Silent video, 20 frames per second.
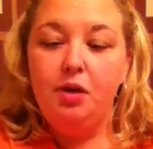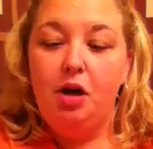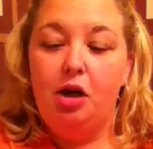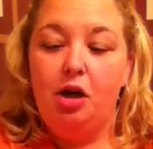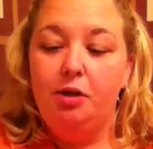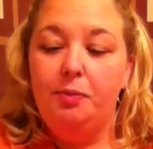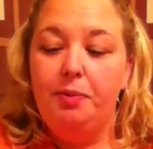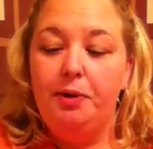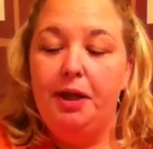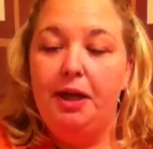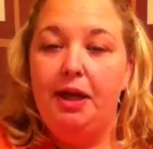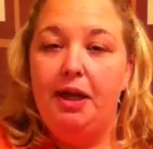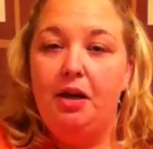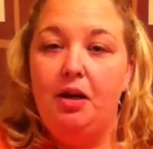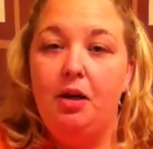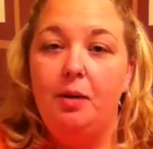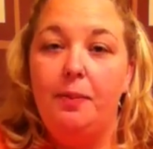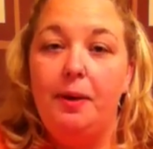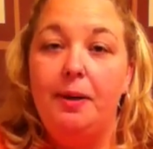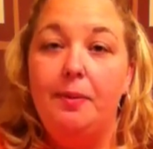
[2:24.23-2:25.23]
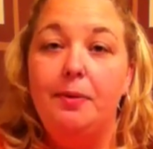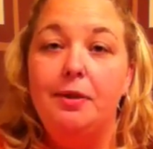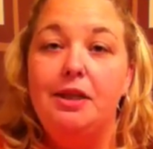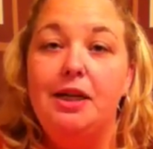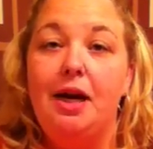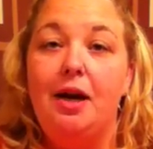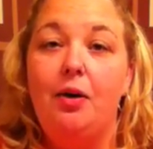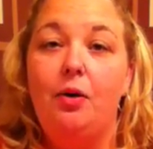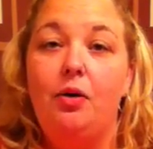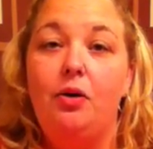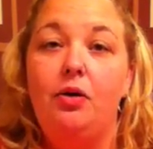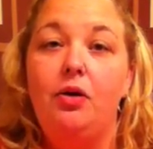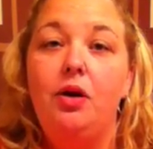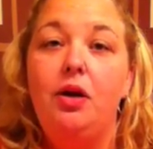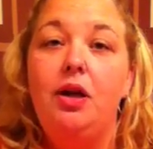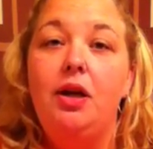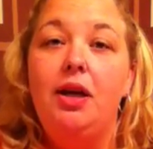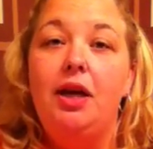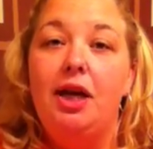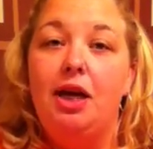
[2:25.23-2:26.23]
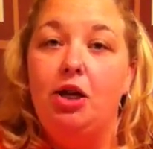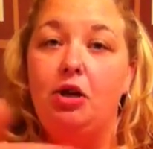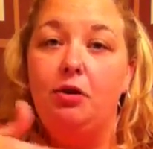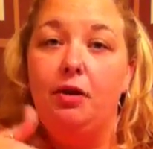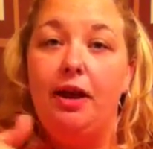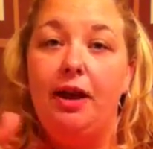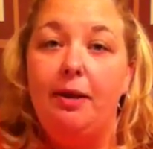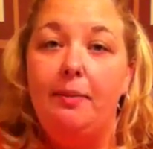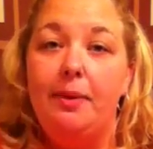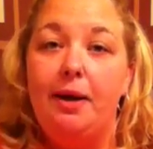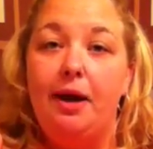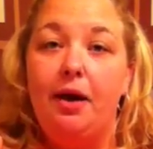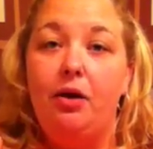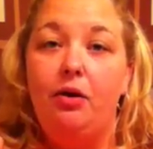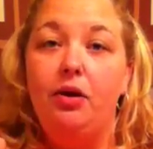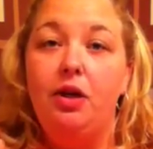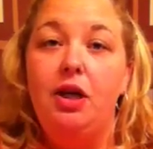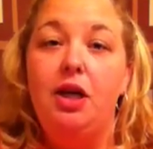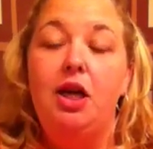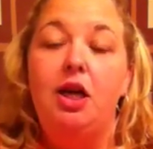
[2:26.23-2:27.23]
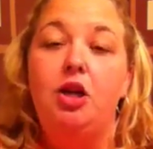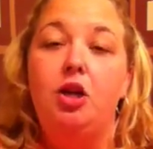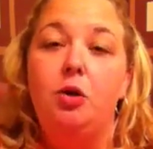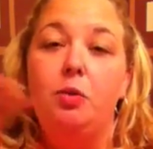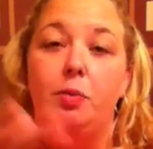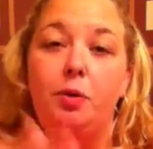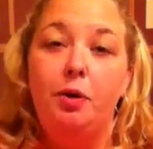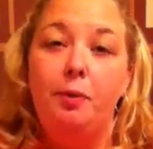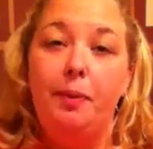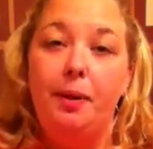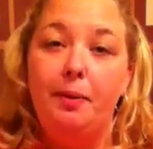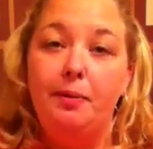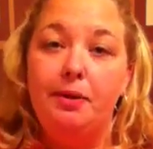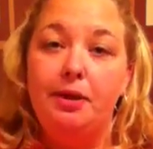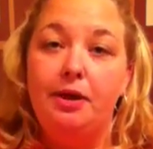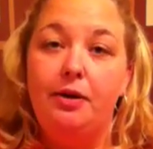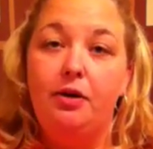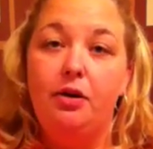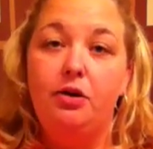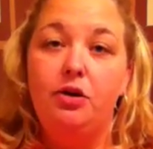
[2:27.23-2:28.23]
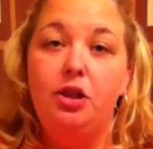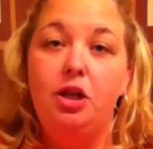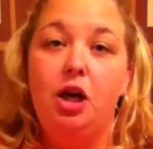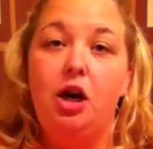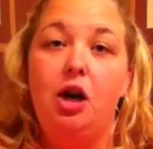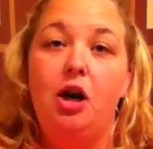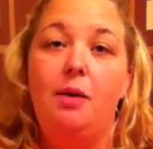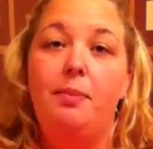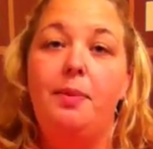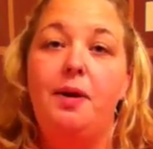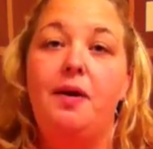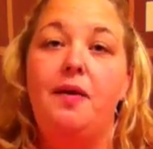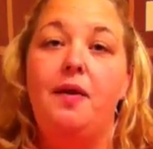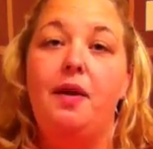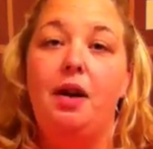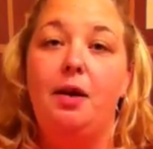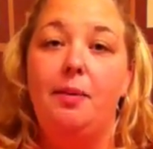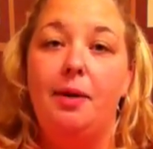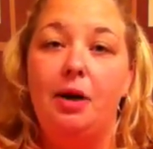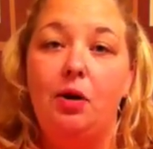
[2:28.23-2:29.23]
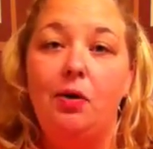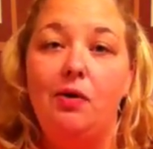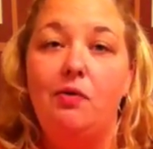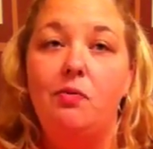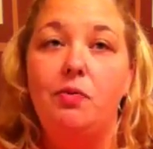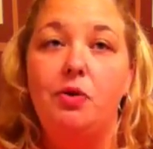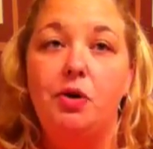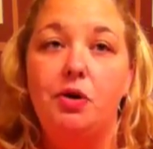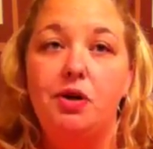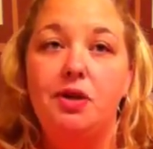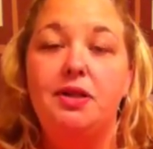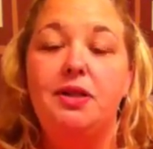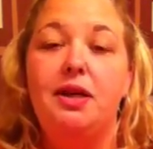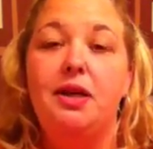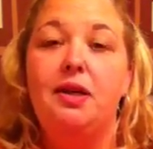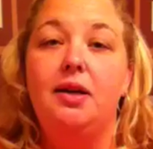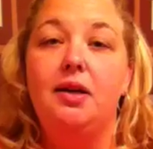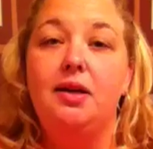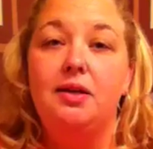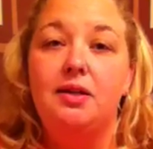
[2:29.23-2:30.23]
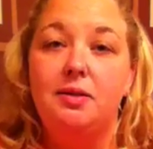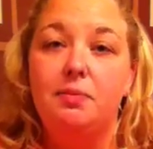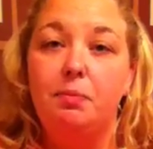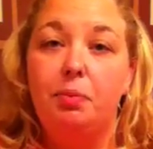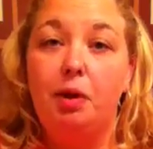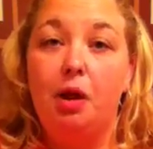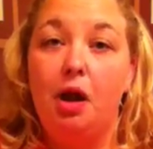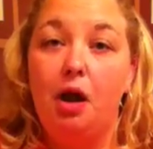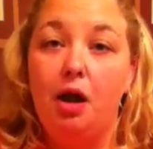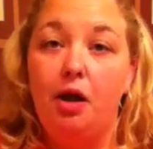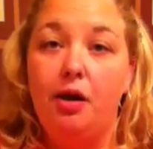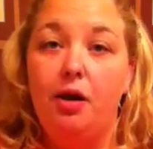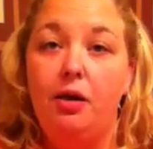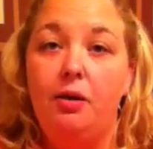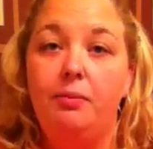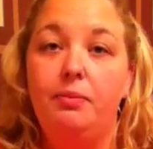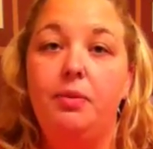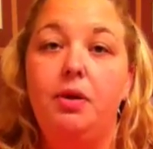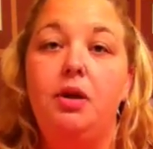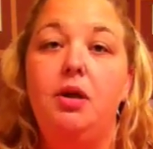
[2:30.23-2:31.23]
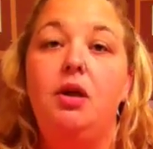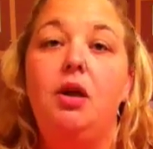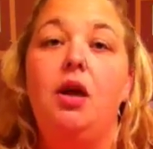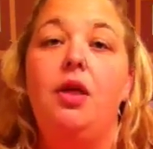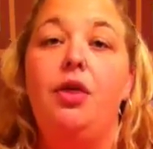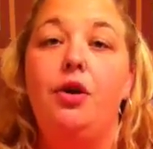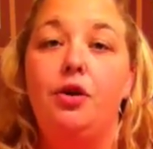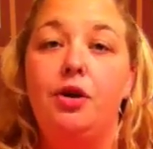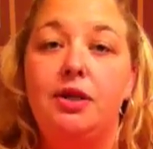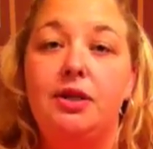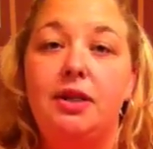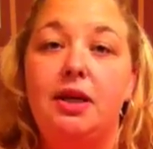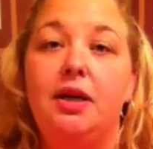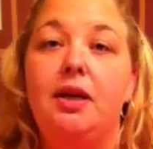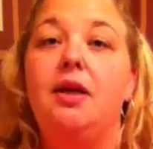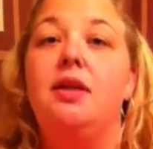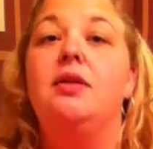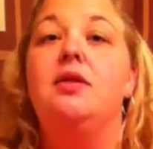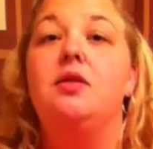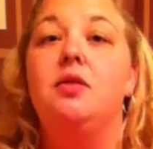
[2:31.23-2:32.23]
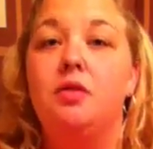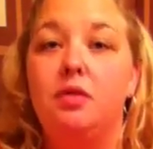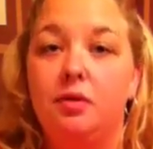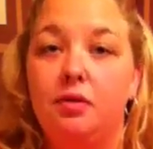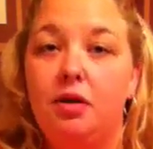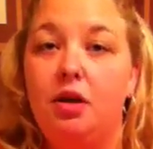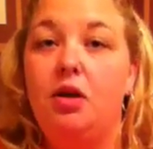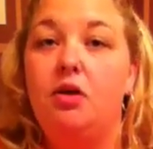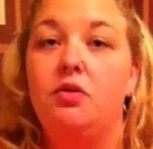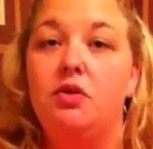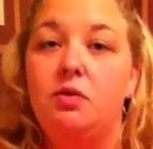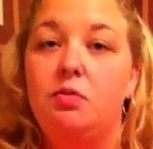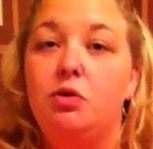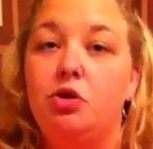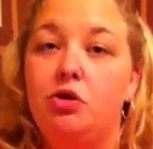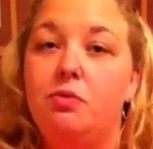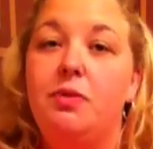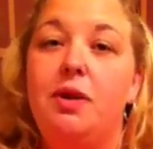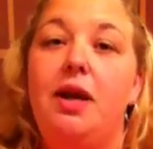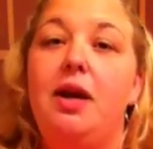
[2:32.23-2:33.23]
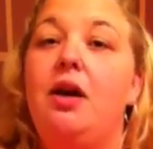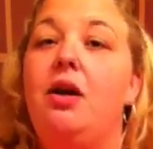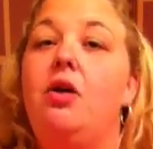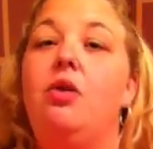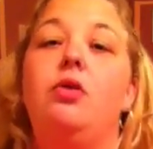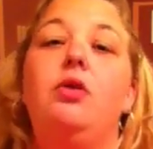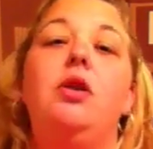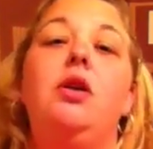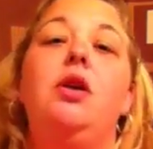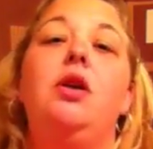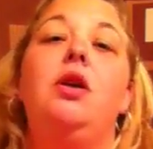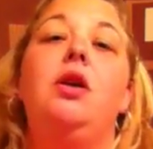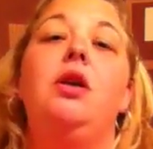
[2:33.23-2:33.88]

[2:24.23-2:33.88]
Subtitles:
on a plate, on a paper towel, and you lay them out, and you put paper towel on top, and then I microwave them 30 seconds, blot them, 30 seconds, smush them down,